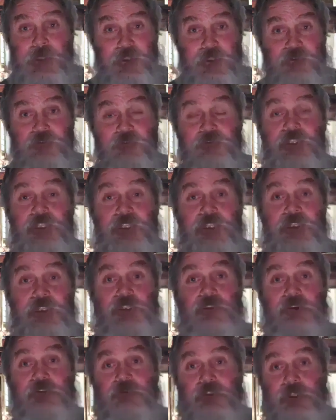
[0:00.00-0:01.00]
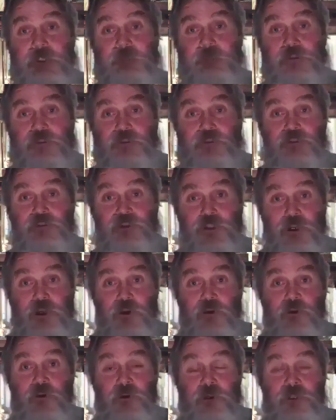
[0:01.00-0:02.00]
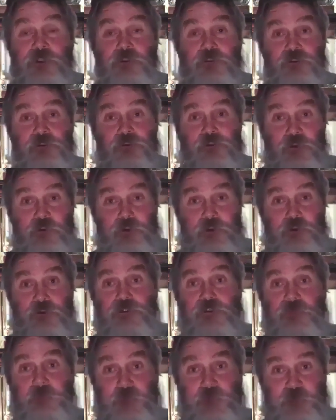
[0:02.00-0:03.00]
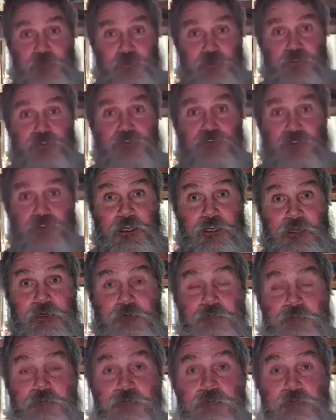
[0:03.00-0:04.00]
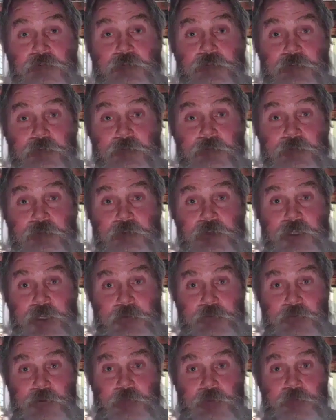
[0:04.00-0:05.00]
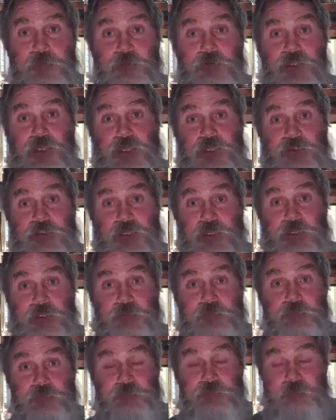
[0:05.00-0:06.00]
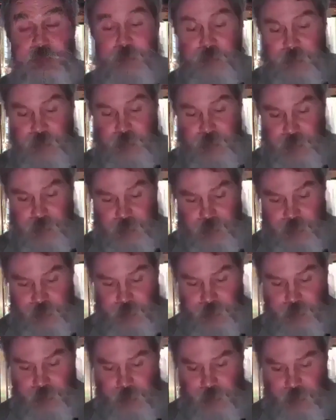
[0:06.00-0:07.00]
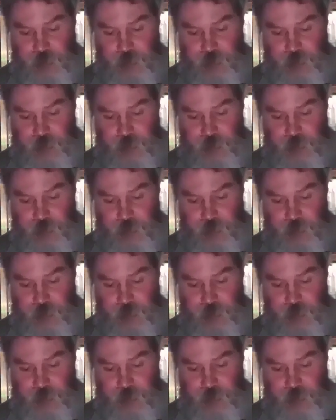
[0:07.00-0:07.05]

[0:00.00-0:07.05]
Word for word: And uh, by decree, he told them to go to Jerusalem if you desire and rebuild God's house.